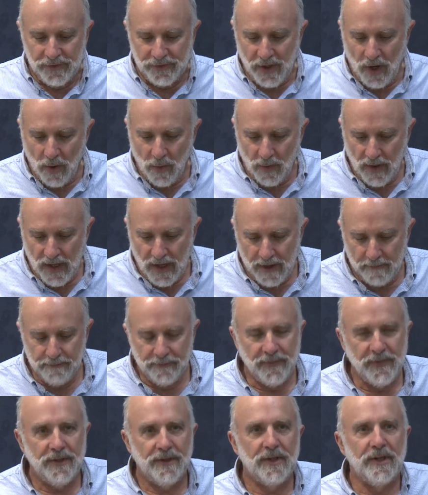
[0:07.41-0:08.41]

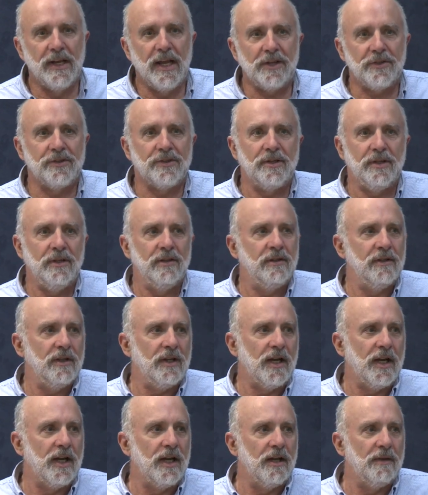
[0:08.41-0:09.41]
So the next
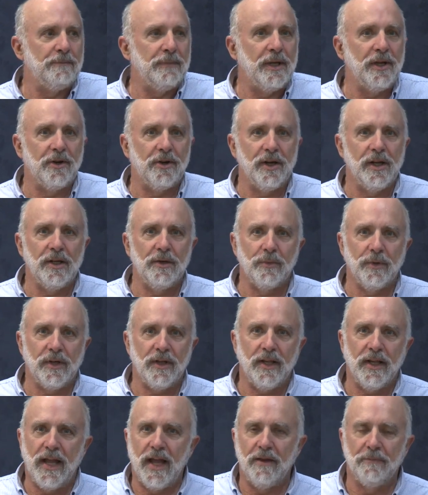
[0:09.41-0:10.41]
period
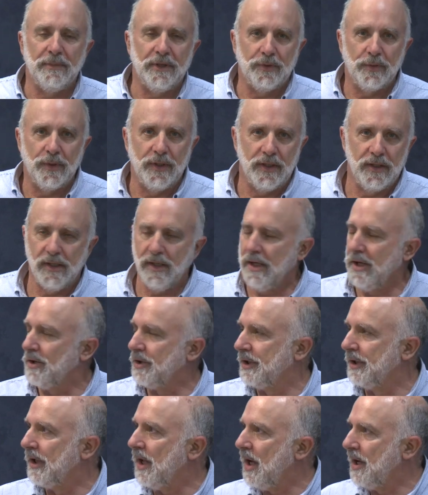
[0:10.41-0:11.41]
we have between
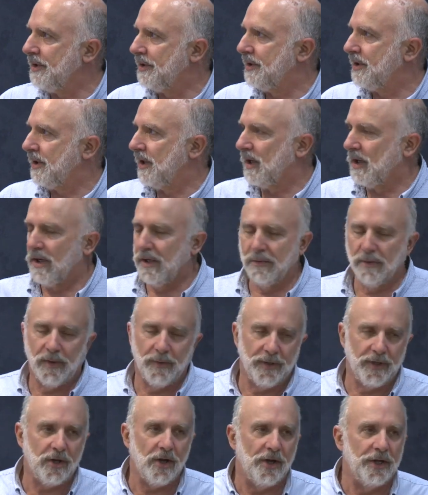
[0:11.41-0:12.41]
here and lunch are
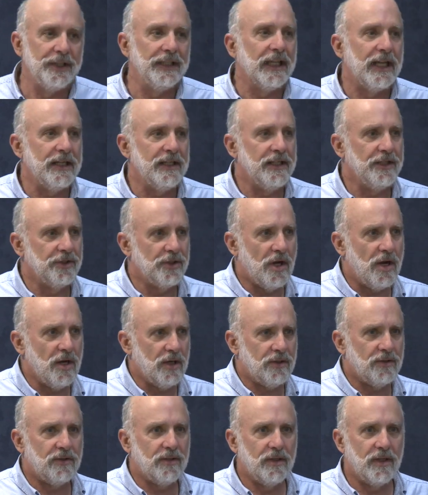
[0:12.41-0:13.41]
what we're calling lightning
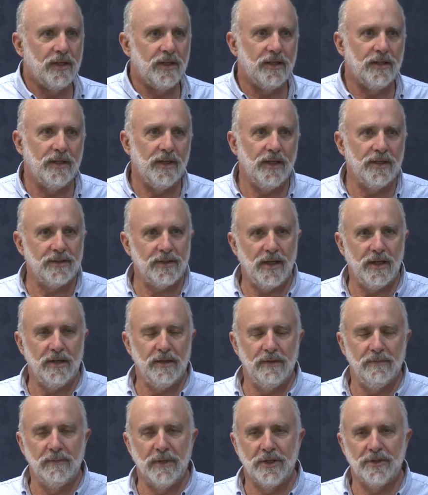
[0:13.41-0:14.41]
talks. And as
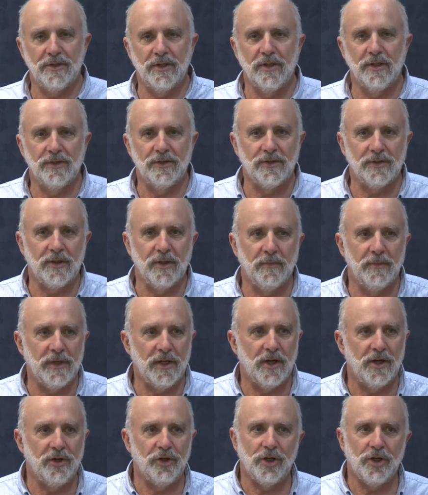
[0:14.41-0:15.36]
I mentioned, this is going to be our